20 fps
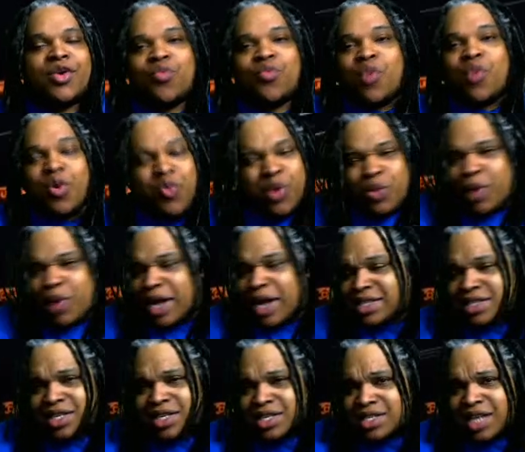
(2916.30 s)
were we
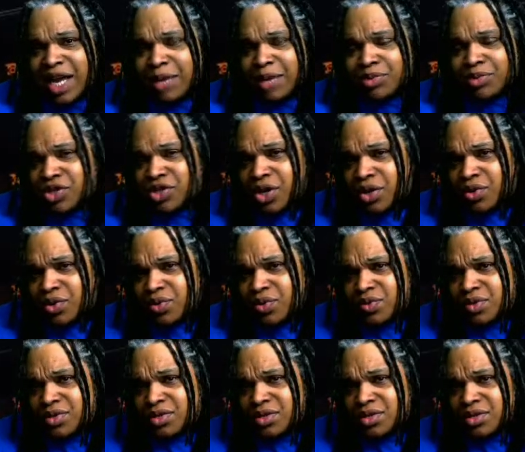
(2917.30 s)
watching the same
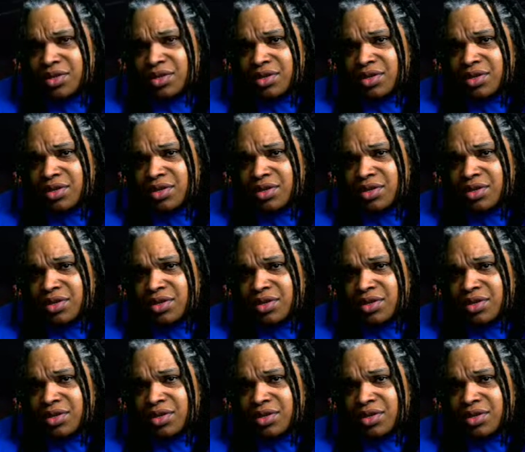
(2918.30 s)
shows?